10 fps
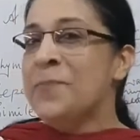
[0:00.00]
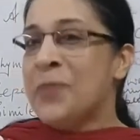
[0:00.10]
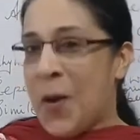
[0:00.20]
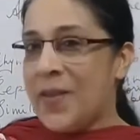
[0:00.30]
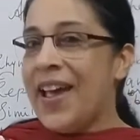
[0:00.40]

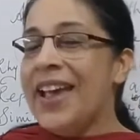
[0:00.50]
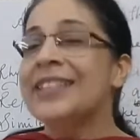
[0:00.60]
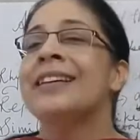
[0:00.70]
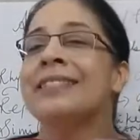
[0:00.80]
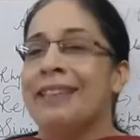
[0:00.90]
Alright,
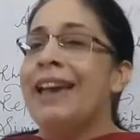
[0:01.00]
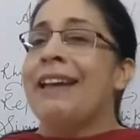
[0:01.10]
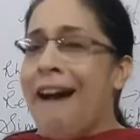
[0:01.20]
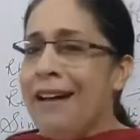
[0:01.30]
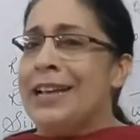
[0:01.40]
there
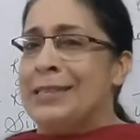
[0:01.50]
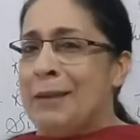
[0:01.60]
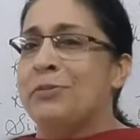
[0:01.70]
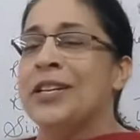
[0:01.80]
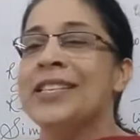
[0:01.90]
are
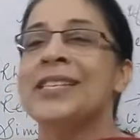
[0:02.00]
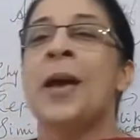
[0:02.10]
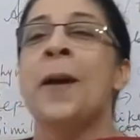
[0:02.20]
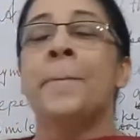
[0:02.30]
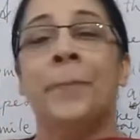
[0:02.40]
exceptions,
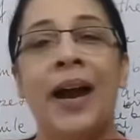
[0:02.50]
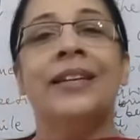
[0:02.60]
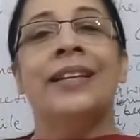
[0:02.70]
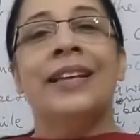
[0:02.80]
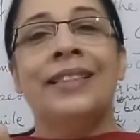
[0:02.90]

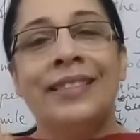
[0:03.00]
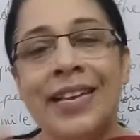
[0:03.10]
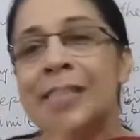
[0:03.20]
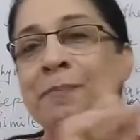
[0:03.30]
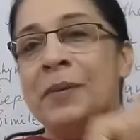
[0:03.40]
but
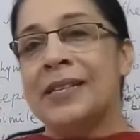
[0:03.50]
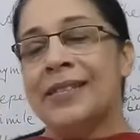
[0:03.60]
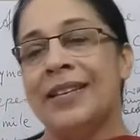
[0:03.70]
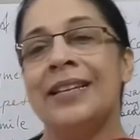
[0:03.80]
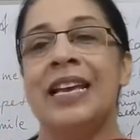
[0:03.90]
this
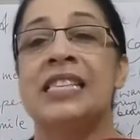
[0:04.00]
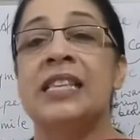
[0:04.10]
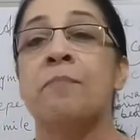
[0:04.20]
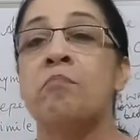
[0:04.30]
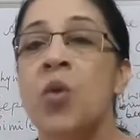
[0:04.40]
person is
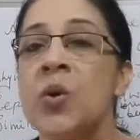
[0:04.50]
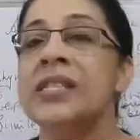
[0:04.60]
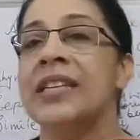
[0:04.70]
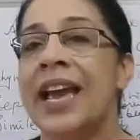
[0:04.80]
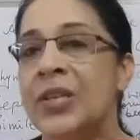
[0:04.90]
the
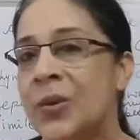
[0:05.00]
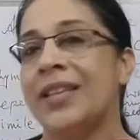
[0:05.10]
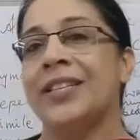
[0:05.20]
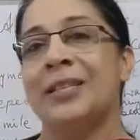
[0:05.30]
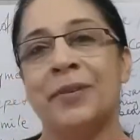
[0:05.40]
most
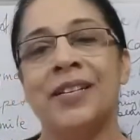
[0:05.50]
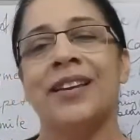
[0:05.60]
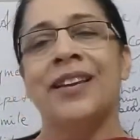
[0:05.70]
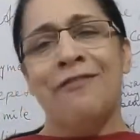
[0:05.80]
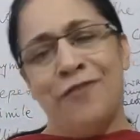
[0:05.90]
educated
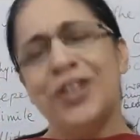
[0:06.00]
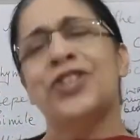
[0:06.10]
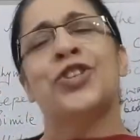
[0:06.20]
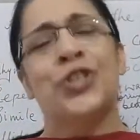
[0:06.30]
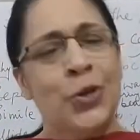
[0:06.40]
person, and we
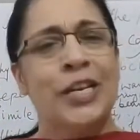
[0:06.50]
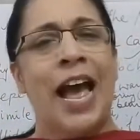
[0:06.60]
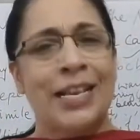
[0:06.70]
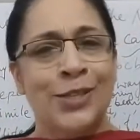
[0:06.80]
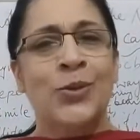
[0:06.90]
should,
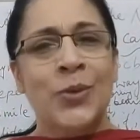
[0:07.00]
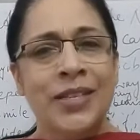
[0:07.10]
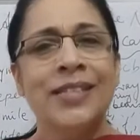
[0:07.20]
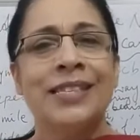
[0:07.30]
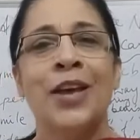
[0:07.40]
as
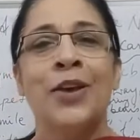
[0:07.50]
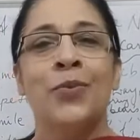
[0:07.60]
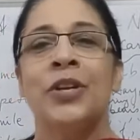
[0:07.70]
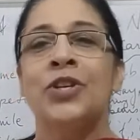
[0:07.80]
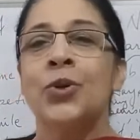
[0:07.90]
students,
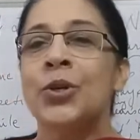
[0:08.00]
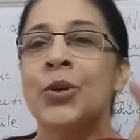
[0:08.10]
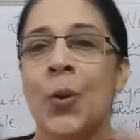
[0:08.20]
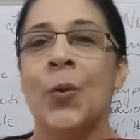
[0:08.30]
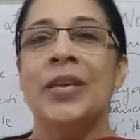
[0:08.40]
we should
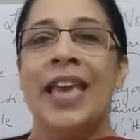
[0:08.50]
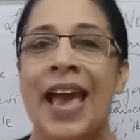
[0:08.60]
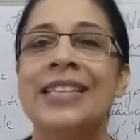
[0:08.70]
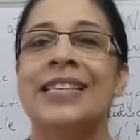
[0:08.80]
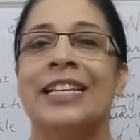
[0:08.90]
know.
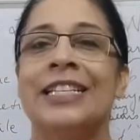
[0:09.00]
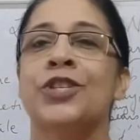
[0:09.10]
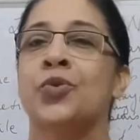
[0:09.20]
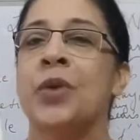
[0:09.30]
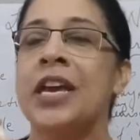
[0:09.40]
Yes, it is
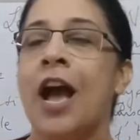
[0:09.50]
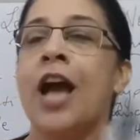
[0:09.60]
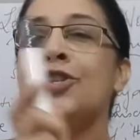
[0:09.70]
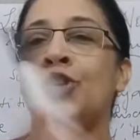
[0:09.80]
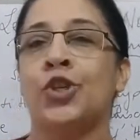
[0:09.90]

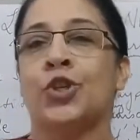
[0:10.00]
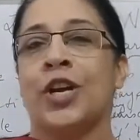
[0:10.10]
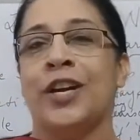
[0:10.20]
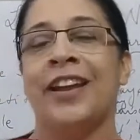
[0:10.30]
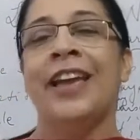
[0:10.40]
Shrikant
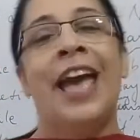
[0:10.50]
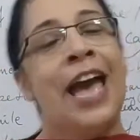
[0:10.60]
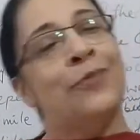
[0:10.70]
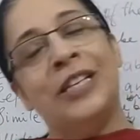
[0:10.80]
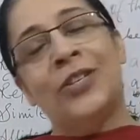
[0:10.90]
Jijkar,
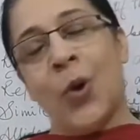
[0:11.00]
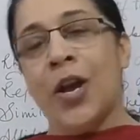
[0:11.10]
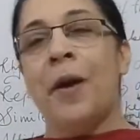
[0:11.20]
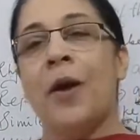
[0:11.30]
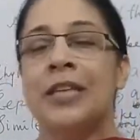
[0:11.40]
and we'll talk
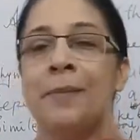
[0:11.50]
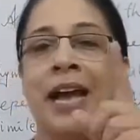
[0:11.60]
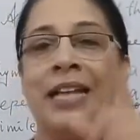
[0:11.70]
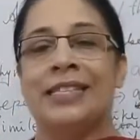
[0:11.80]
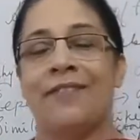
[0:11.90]
about him
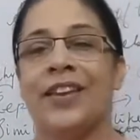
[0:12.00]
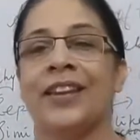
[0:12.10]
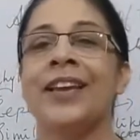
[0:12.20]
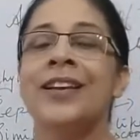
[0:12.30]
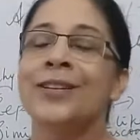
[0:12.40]
at
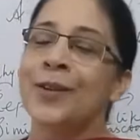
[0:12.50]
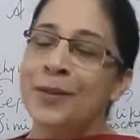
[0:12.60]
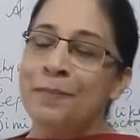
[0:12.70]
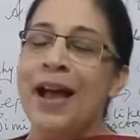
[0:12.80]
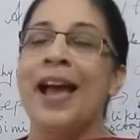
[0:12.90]
7.
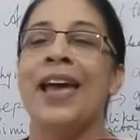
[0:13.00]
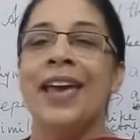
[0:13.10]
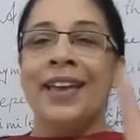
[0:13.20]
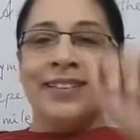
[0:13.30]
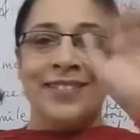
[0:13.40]

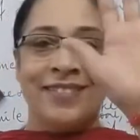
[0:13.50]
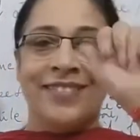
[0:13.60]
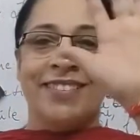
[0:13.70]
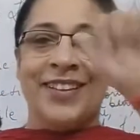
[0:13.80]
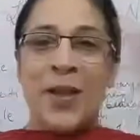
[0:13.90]
Goodbye.
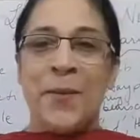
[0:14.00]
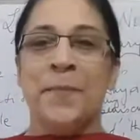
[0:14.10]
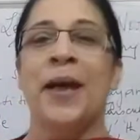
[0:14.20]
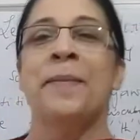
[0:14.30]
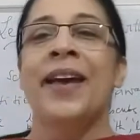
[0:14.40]

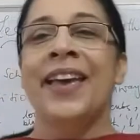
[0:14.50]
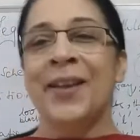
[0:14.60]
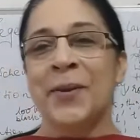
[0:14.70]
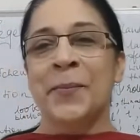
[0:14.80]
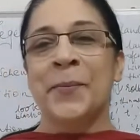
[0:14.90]
Bye-bye.